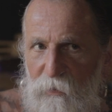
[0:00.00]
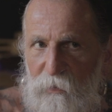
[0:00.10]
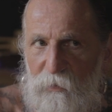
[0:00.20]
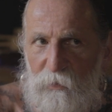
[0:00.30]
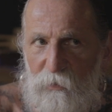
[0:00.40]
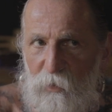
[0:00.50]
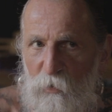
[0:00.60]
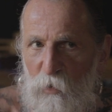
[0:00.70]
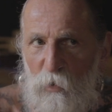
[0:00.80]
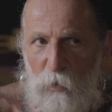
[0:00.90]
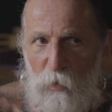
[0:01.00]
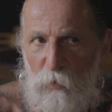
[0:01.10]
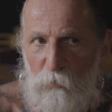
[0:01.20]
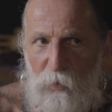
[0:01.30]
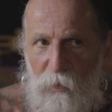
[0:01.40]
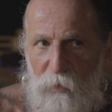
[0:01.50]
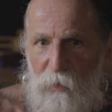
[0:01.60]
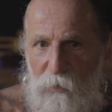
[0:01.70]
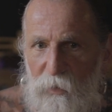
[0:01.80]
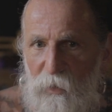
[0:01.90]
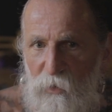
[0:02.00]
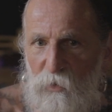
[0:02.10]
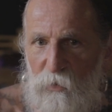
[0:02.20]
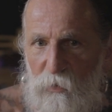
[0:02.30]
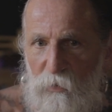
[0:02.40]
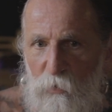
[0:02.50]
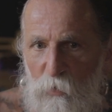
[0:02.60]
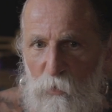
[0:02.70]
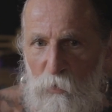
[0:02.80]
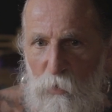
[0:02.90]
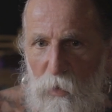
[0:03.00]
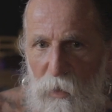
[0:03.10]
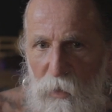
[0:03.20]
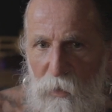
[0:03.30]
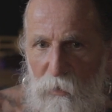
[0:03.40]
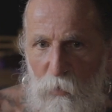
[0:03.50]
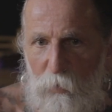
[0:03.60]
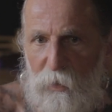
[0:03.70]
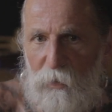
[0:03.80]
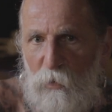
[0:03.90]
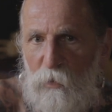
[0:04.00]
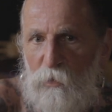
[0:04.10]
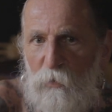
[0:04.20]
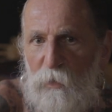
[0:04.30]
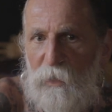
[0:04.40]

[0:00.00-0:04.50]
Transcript: this is the role of a teacher to, to be also an